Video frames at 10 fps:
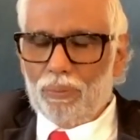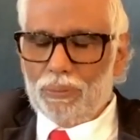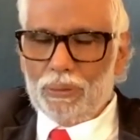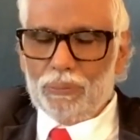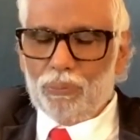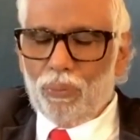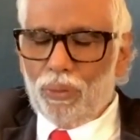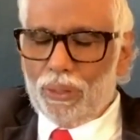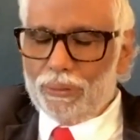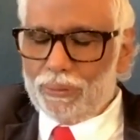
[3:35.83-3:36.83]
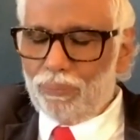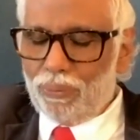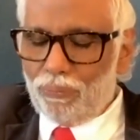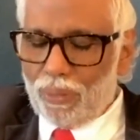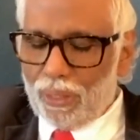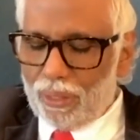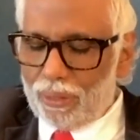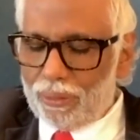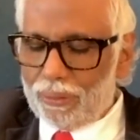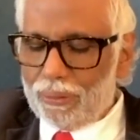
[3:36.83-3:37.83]
which is fullness
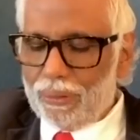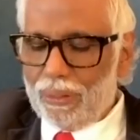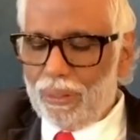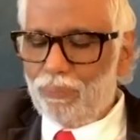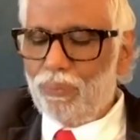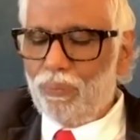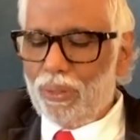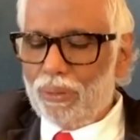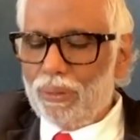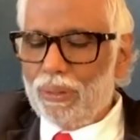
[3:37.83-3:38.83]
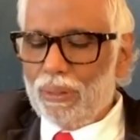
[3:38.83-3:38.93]
everywhere, everywhere.